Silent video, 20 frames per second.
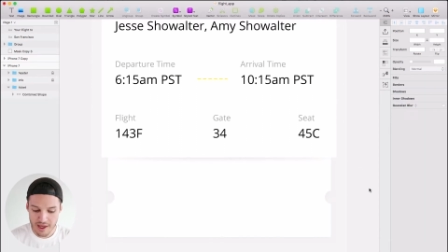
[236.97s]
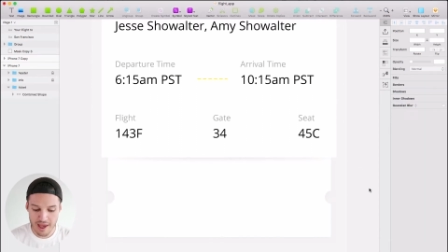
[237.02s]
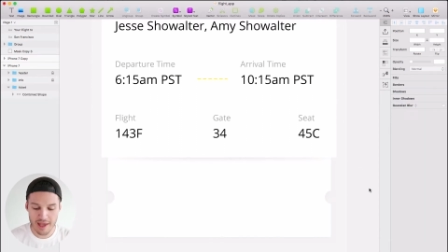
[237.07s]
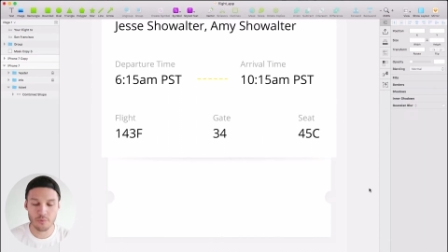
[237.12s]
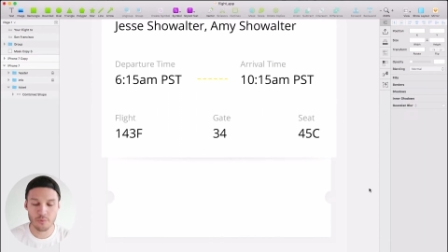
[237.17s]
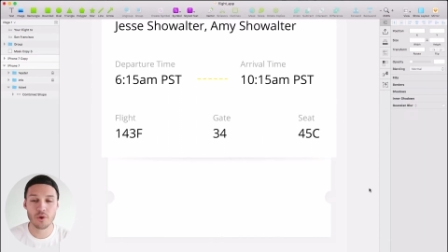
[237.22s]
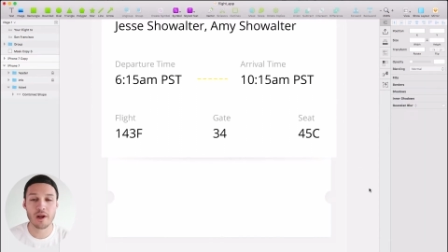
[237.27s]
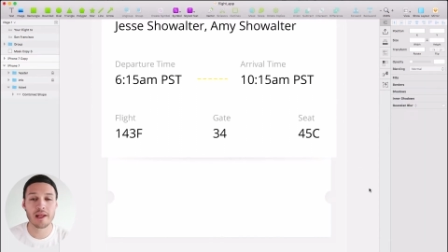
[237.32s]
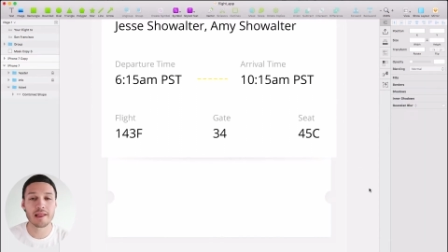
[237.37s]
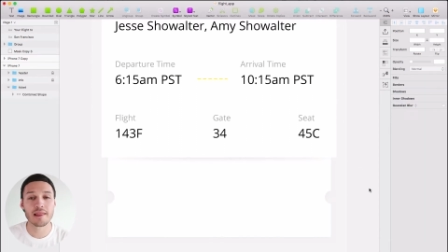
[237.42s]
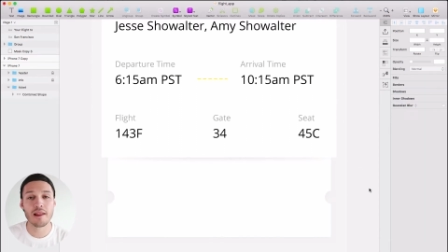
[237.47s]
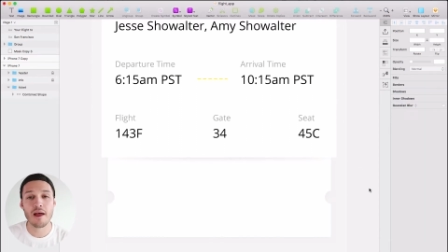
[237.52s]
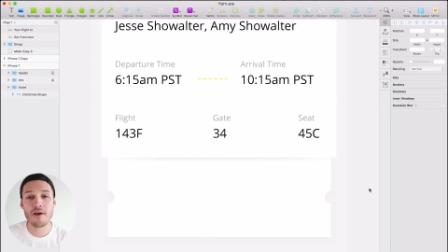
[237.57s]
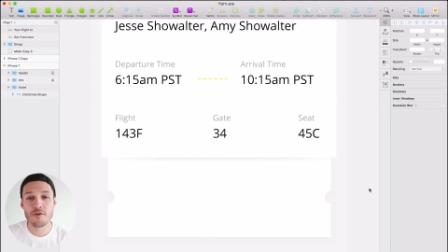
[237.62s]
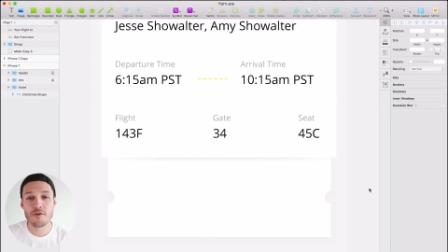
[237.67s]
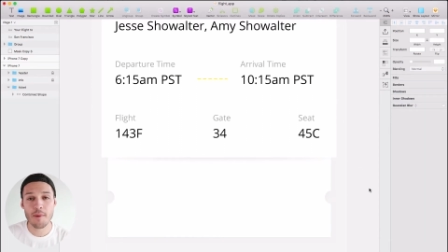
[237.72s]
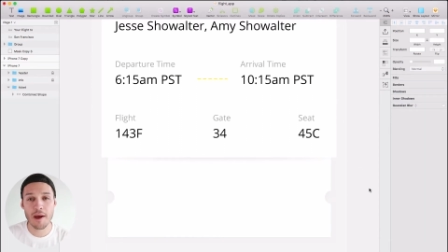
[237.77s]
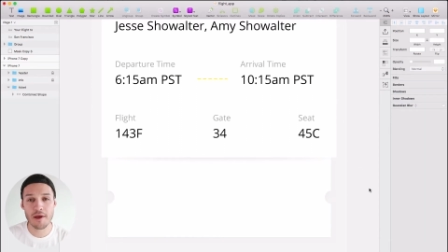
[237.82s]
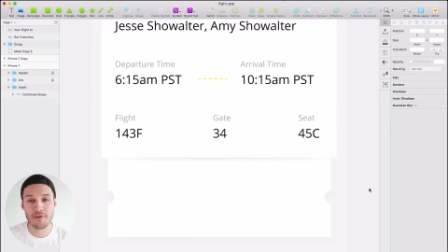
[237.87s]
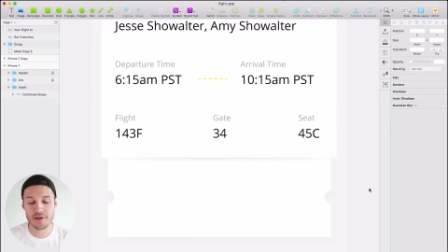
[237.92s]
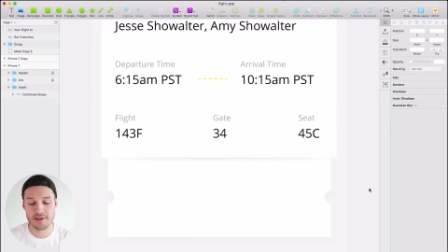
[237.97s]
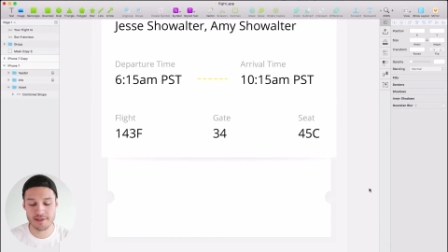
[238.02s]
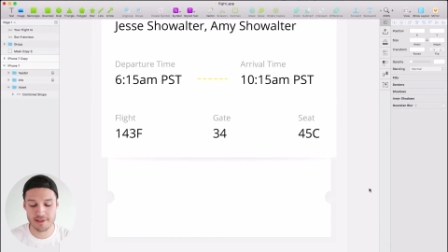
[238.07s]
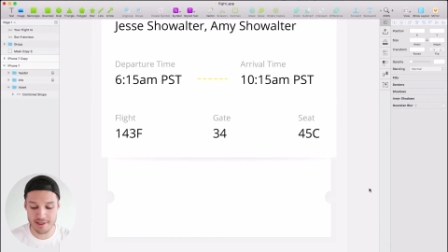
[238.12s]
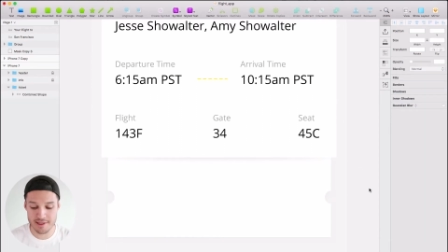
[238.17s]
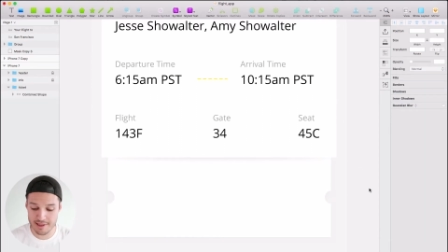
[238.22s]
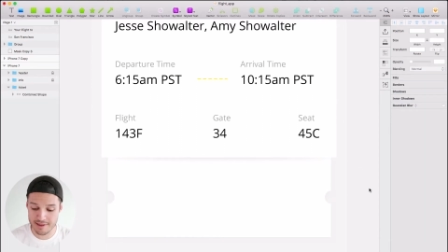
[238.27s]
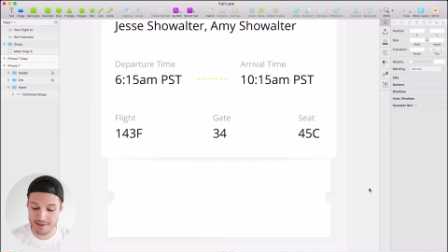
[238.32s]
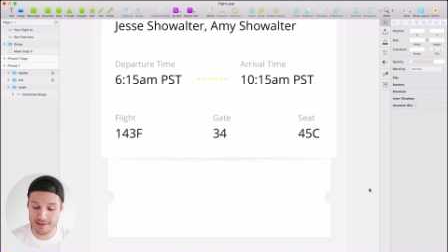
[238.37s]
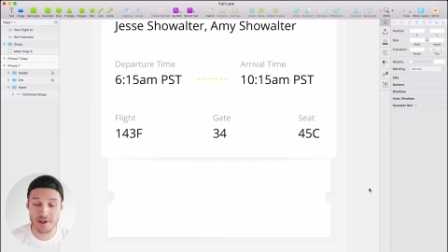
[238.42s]
And what I love about this
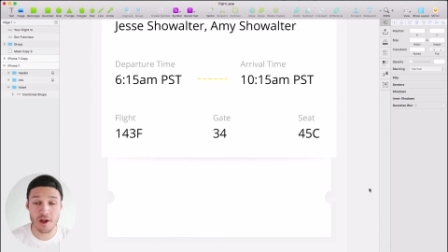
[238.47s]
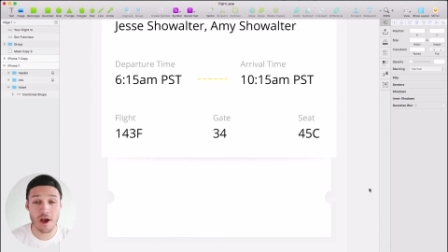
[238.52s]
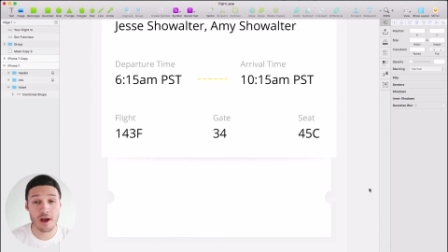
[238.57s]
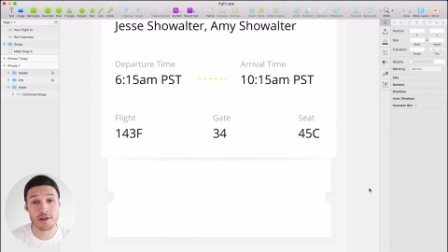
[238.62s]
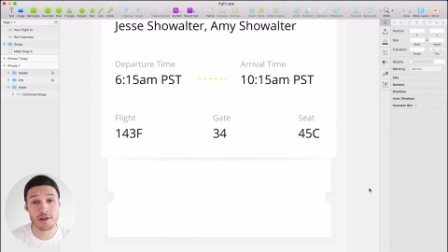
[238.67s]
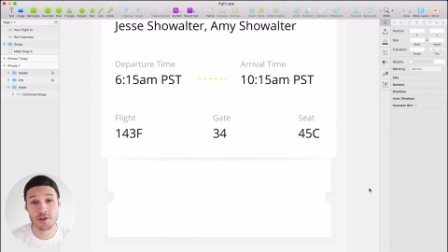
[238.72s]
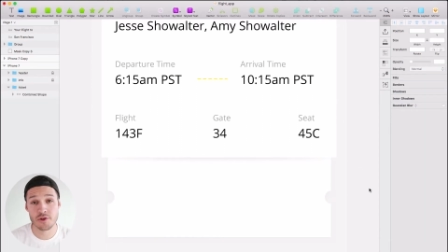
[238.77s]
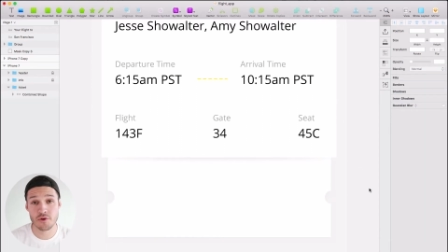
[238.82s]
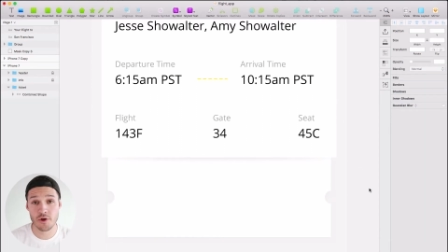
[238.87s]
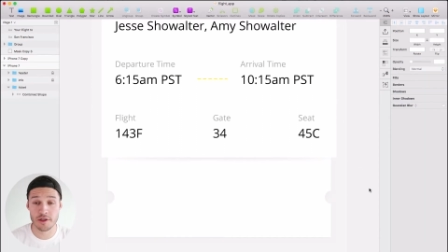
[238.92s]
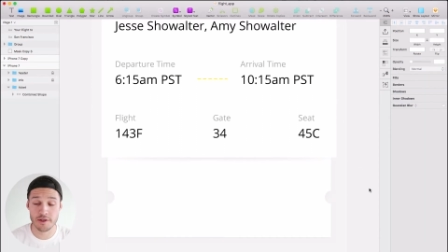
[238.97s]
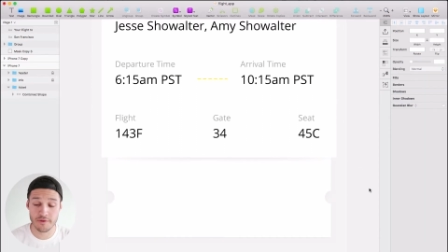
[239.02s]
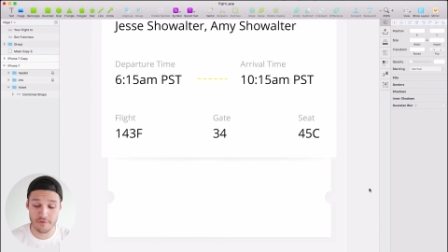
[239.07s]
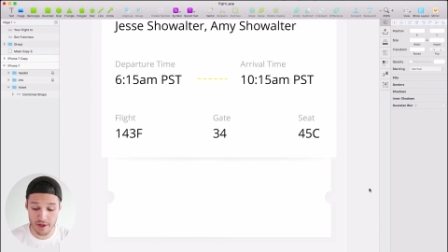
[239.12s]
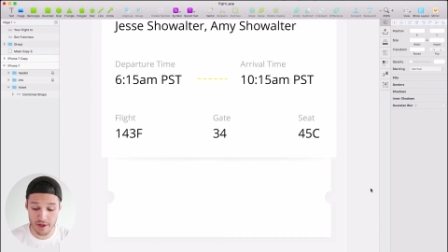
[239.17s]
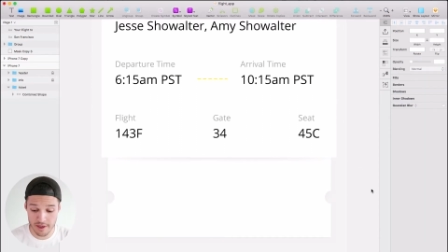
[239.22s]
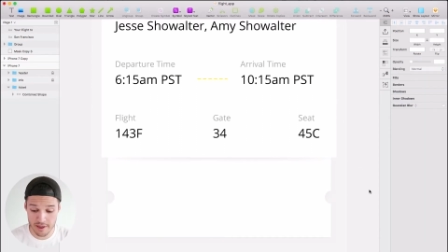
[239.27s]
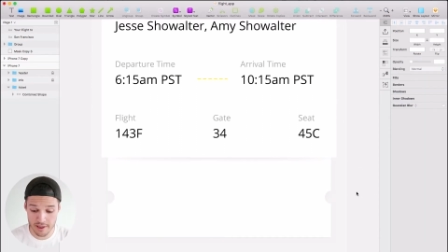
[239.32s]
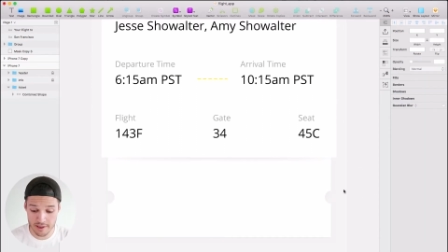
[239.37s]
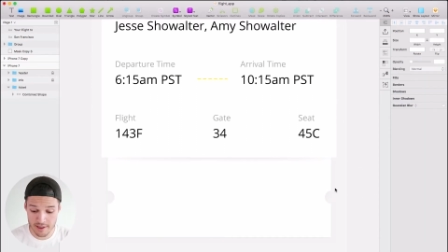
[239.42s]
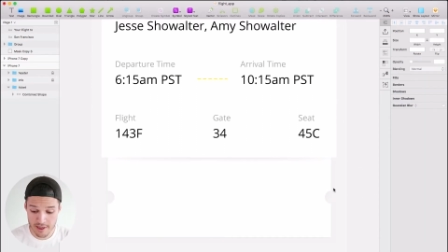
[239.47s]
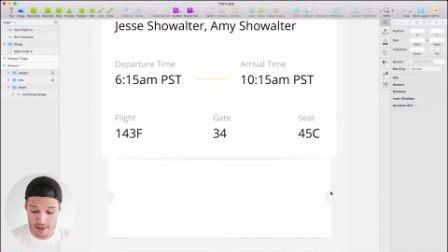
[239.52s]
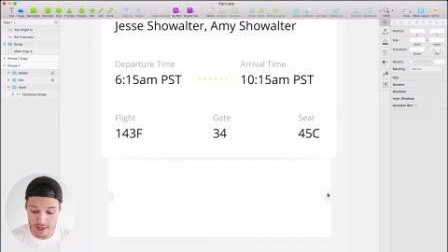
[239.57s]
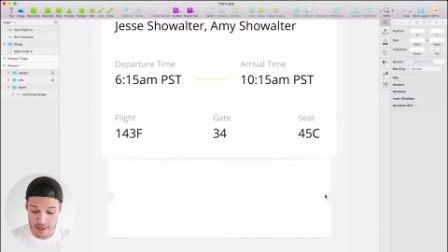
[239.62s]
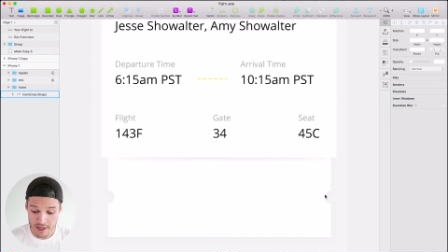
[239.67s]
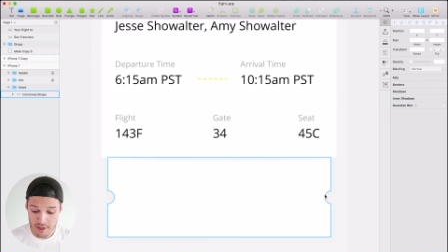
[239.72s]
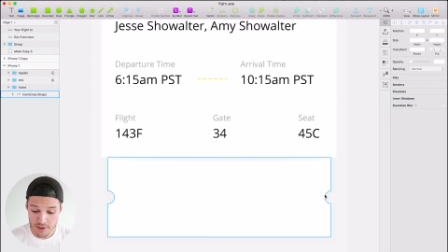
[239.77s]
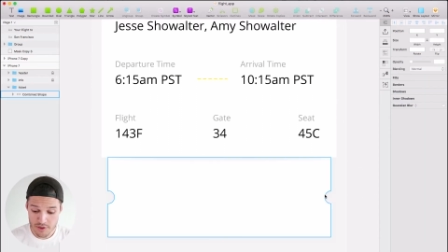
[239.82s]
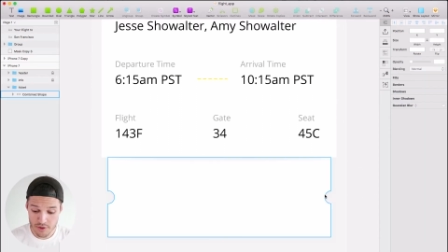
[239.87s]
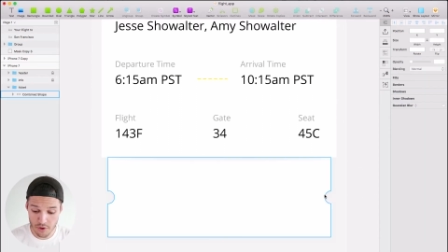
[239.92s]
is it's non-destructive editing,
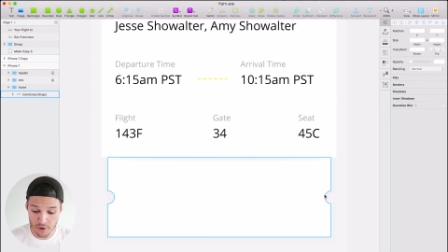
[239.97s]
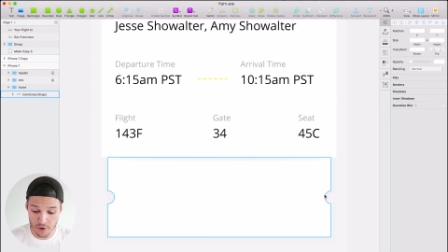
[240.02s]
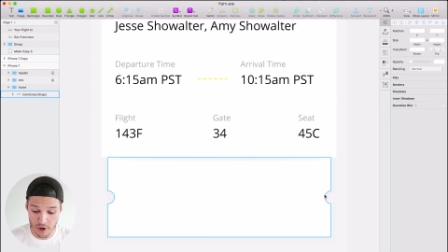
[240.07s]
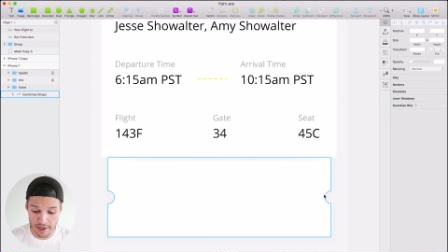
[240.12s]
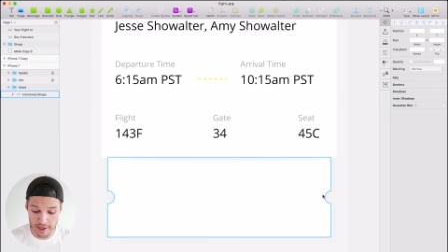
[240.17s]
so